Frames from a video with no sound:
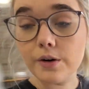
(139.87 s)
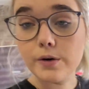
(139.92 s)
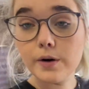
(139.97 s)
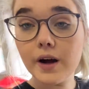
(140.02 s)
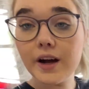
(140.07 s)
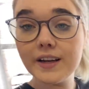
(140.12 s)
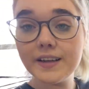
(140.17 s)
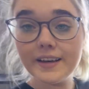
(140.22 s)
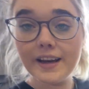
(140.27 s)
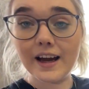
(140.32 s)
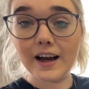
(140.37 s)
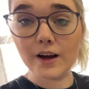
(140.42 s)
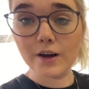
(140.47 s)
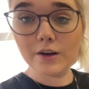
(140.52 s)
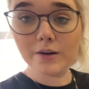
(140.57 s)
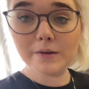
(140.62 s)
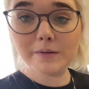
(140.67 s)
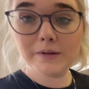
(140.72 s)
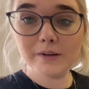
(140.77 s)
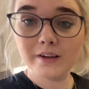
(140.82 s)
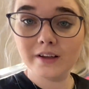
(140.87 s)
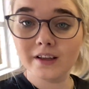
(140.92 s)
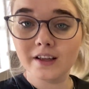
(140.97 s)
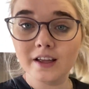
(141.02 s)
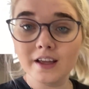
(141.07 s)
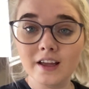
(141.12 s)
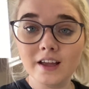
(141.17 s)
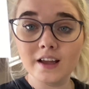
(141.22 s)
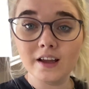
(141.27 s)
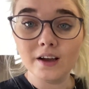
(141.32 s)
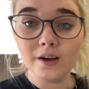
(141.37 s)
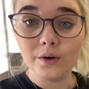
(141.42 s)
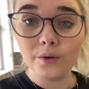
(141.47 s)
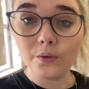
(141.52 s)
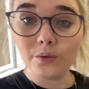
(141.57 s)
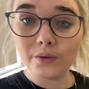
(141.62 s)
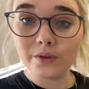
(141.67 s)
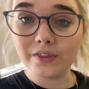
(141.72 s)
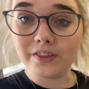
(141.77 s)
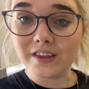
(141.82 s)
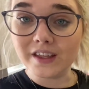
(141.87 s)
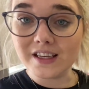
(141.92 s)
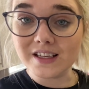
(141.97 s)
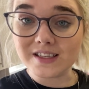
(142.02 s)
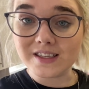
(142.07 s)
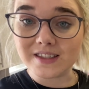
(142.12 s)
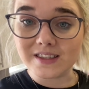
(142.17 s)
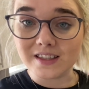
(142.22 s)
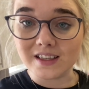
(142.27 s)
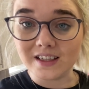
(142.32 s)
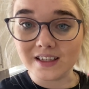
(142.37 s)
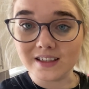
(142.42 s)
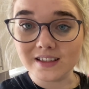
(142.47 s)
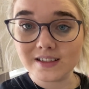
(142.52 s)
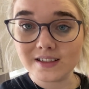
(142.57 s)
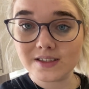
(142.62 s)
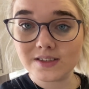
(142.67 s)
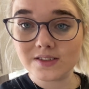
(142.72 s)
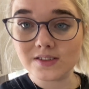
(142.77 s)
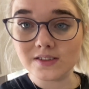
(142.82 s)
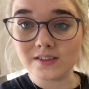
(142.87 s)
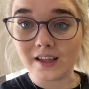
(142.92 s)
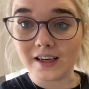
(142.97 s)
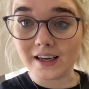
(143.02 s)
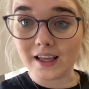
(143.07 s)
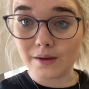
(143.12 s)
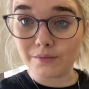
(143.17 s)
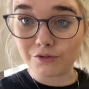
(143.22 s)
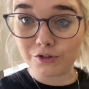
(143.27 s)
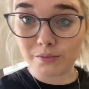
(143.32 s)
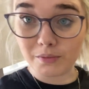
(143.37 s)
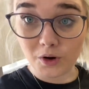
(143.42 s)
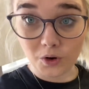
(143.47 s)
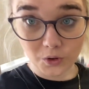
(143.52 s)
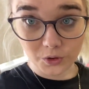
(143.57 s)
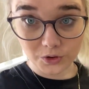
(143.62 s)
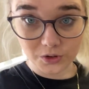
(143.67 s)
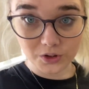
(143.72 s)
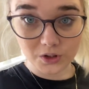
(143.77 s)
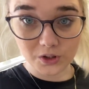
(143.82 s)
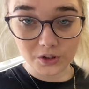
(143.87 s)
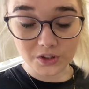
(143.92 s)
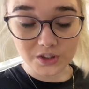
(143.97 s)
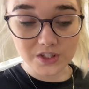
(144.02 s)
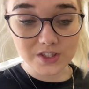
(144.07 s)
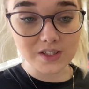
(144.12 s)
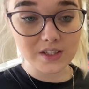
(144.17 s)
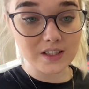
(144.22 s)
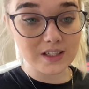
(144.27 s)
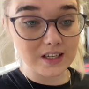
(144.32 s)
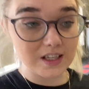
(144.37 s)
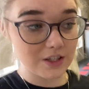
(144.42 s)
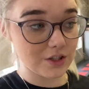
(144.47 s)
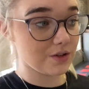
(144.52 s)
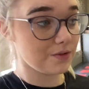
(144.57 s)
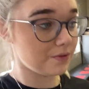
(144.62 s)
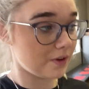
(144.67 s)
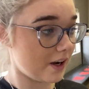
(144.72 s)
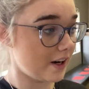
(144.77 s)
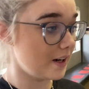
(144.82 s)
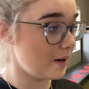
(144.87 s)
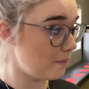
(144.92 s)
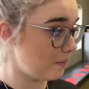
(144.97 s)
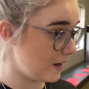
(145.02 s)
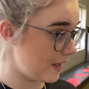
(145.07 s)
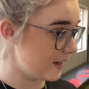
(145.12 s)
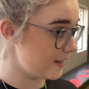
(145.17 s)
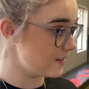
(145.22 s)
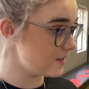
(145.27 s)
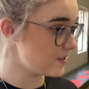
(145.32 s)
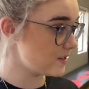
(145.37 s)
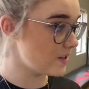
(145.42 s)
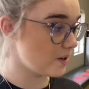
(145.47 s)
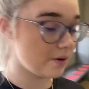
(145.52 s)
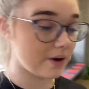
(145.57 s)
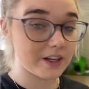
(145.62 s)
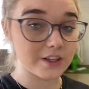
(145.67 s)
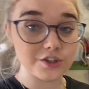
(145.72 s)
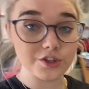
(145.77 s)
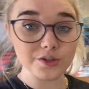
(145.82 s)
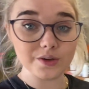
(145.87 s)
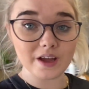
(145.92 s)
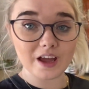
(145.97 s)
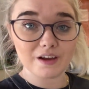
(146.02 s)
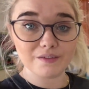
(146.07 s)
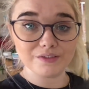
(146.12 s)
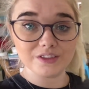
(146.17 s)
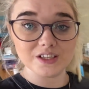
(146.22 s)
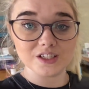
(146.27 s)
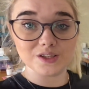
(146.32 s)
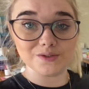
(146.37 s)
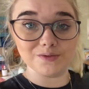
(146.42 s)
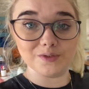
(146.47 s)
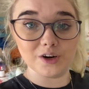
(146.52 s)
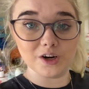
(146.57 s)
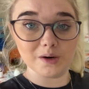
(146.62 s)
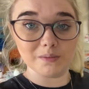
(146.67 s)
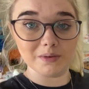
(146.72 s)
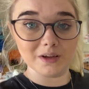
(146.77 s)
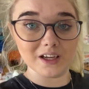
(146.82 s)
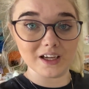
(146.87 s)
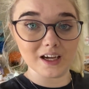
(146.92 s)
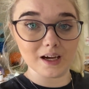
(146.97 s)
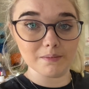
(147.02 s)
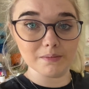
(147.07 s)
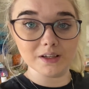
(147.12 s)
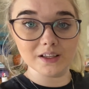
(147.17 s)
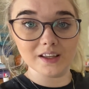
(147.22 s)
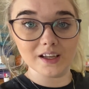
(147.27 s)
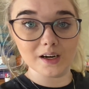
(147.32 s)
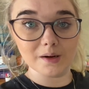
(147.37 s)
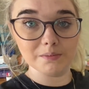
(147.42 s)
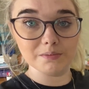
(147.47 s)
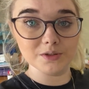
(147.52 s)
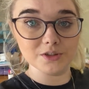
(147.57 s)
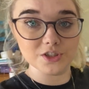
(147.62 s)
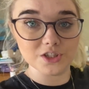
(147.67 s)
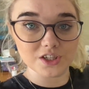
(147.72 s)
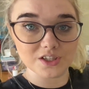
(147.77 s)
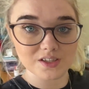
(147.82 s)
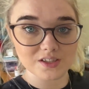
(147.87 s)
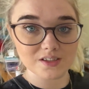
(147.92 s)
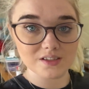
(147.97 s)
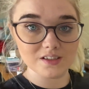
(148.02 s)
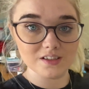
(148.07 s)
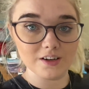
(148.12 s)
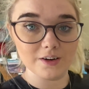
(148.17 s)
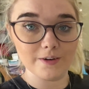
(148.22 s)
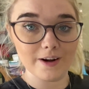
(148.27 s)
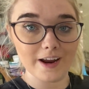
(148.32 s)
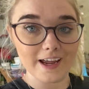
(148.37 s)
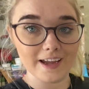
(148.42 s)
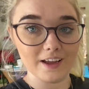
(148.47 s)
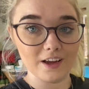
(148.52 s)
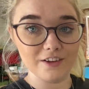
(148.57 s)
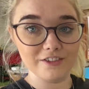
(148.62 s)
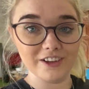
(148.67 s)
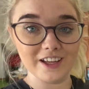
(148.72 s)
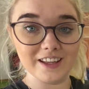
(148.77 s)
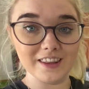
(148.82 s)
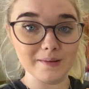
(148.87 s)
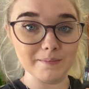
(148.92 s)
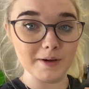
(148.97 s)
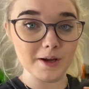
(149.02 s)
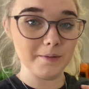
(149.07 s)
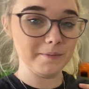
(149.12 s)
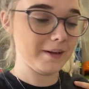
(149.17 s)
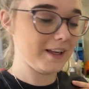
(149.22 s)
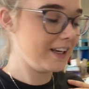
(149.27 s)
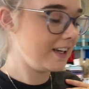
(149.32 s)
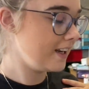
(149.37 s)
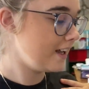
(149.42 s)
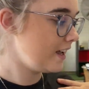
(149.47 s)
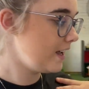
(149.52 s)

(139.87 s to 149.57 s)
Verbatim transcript: right now, all these things that came from my old class need to find a place. So I do have this very big cupboard that I put just a rag over at the moment.